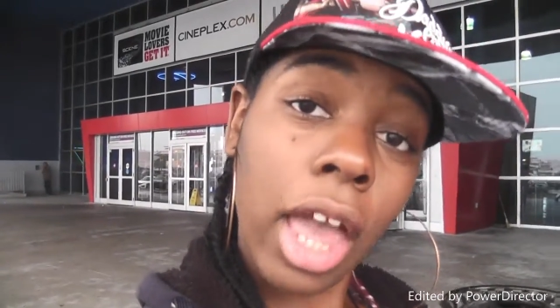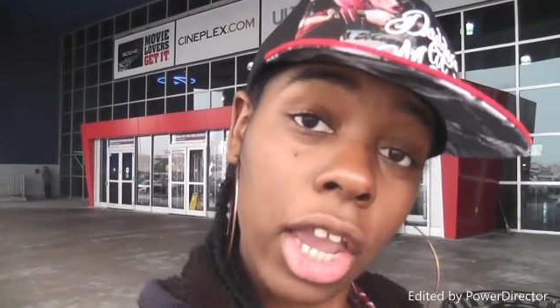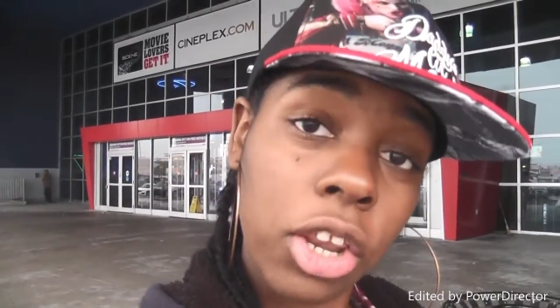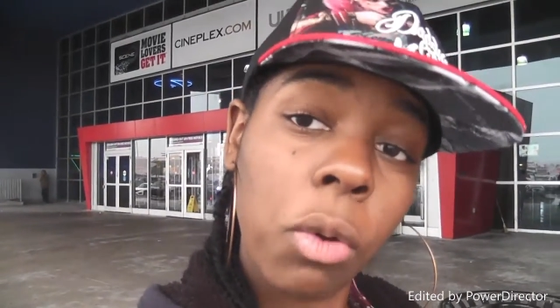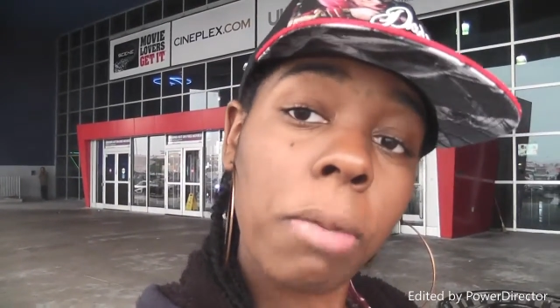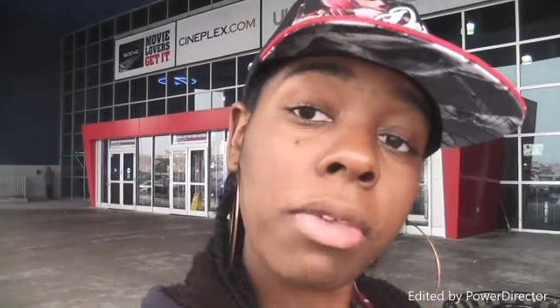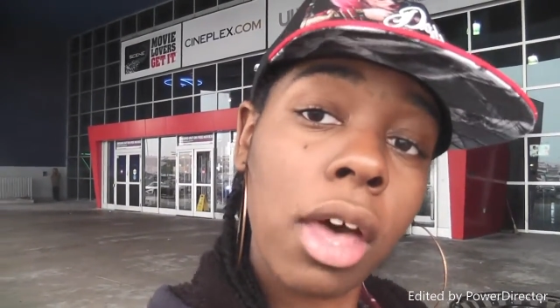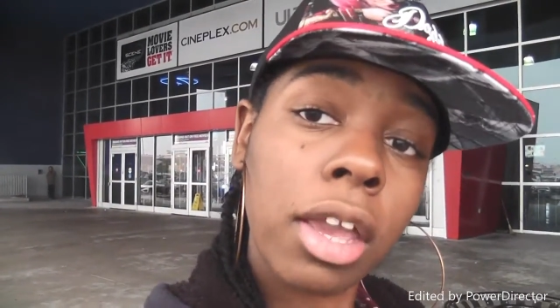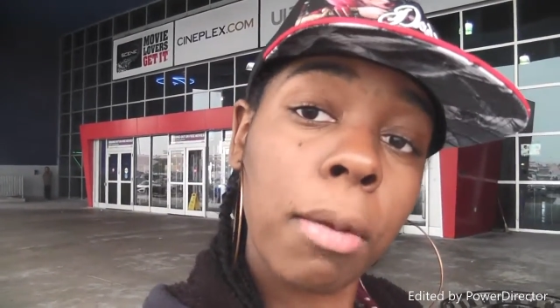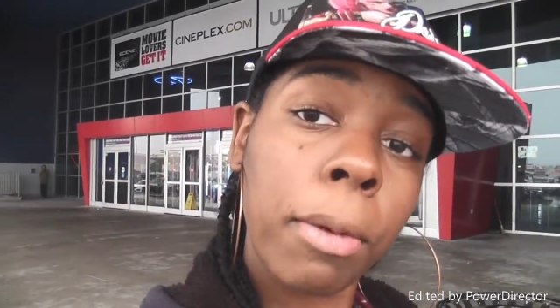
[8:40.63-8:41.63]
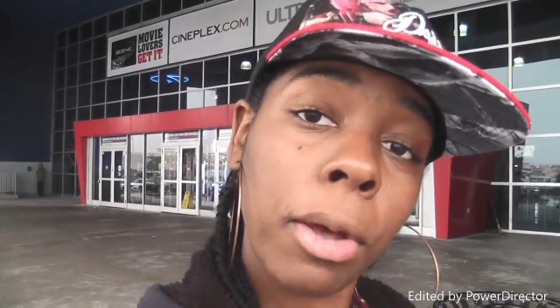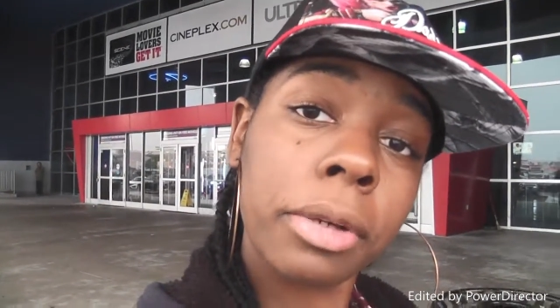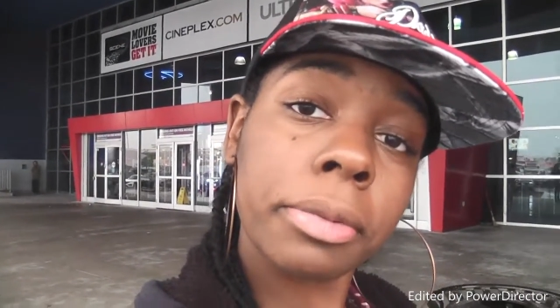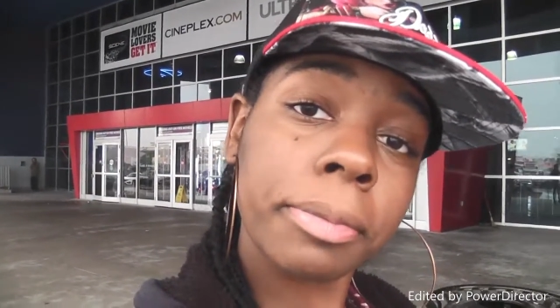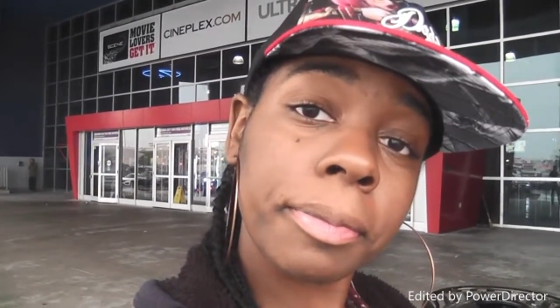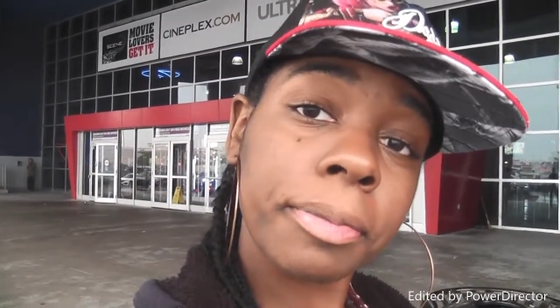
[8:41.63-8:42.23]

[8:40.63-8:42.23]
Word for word: Now you know what I'm talking about.